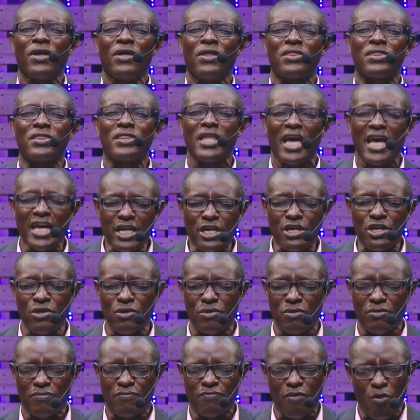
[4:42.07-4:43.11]
Thank
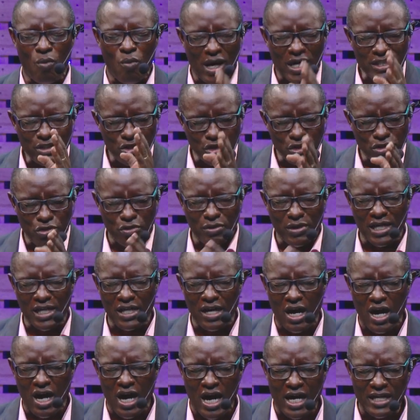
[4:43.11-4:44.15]
you for what you're doing
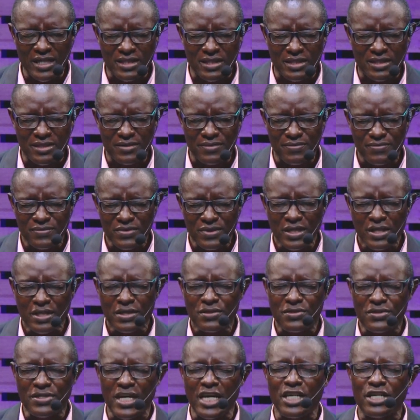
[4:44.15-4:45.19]
in our hearts.
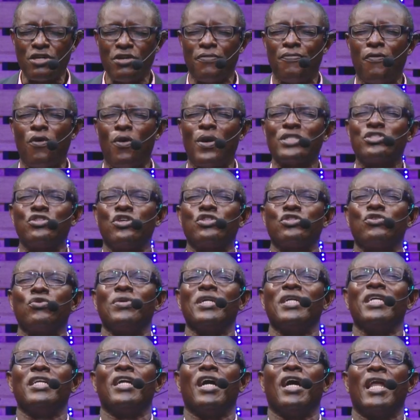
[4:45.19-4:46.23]
Thank you for what you're
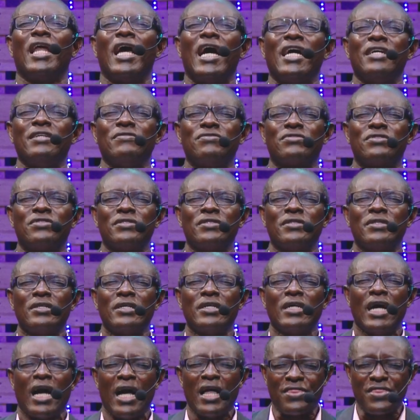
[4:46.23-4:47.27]
doing in our lives.
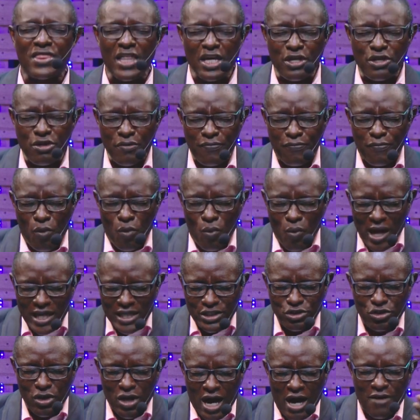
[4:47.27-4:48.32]
And thank you for
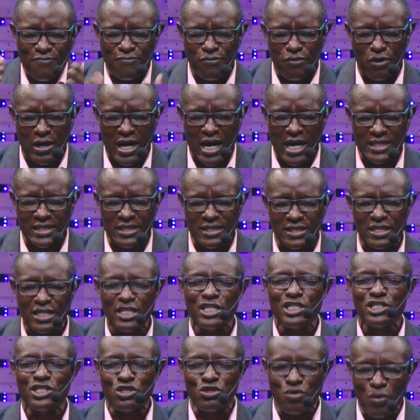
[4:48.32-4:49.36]
what you have for us,
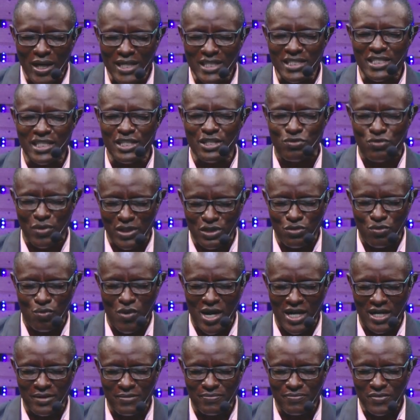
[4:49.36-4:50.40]

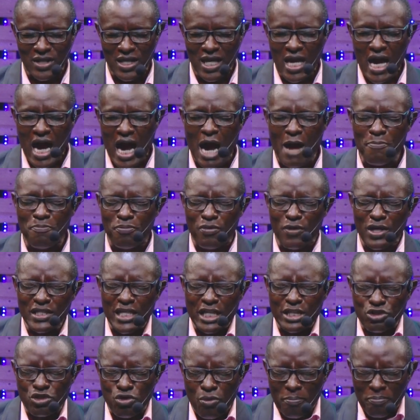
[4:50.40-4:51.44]
2021. I pray
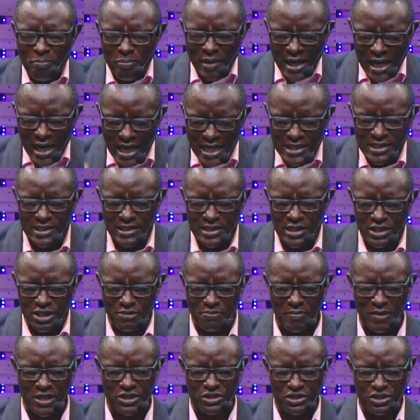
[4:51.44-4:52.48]
that you bless
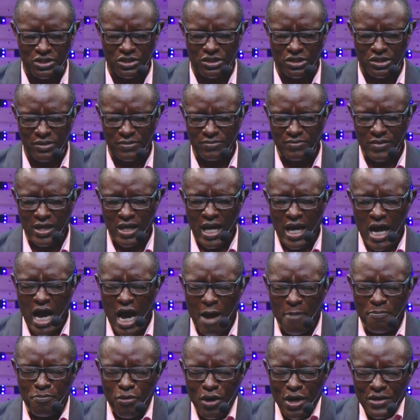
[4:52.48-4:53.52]
this message.
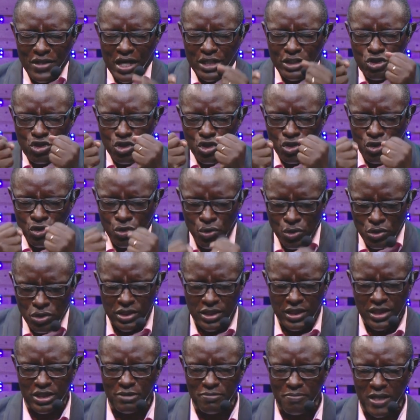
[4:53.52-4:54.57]
I pray that you
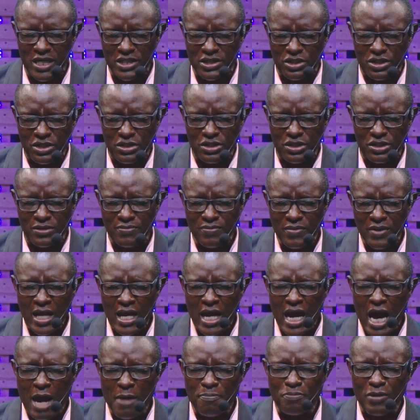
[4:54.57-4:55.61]
use this message.
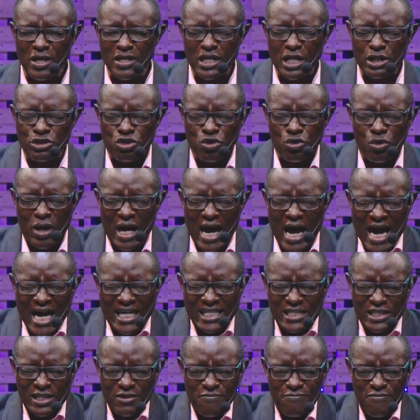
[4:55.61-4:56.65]
I pray that you
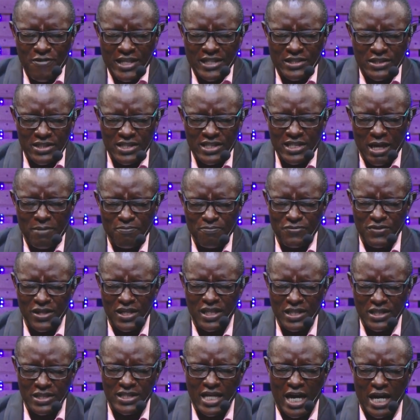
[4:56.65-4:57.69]
activate
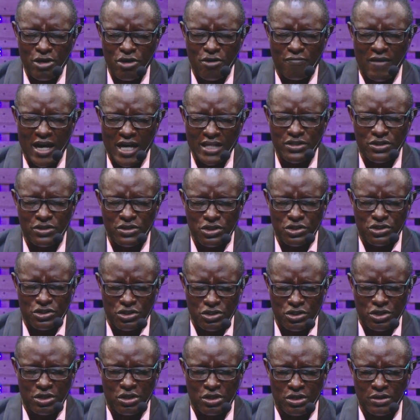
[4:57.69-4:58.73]
something inside of us this
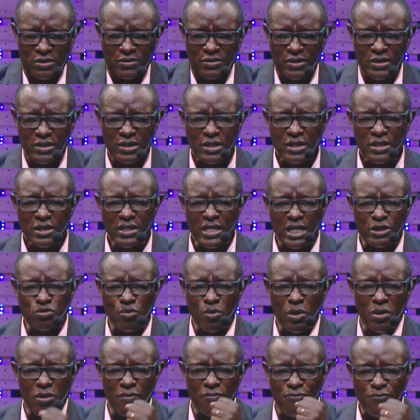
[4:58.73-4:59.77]
year, that
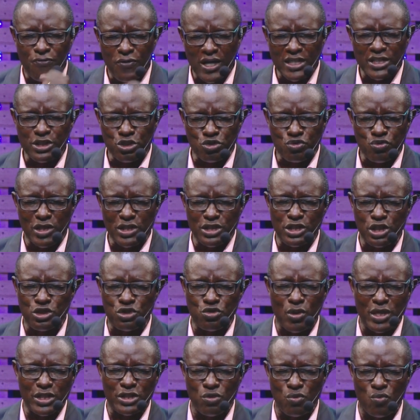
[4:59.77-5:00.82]
we will face
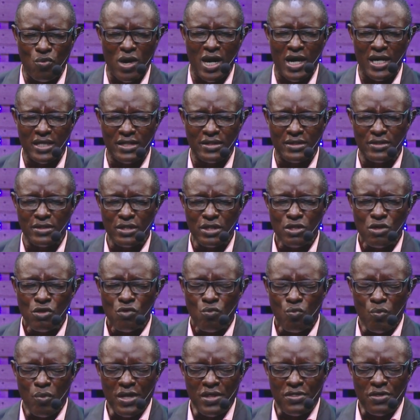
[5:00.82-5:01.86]
2021
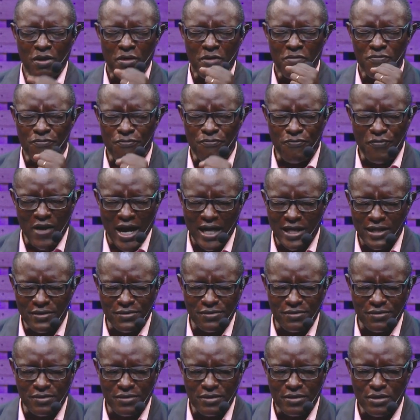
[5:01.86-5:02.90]
with
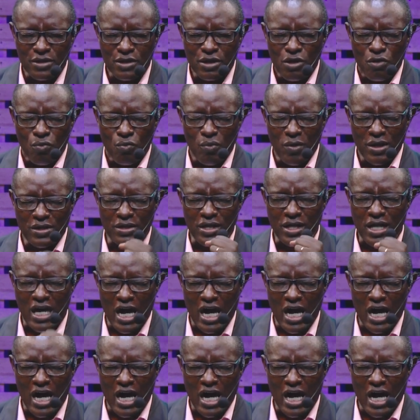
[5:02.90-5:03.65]
faith, with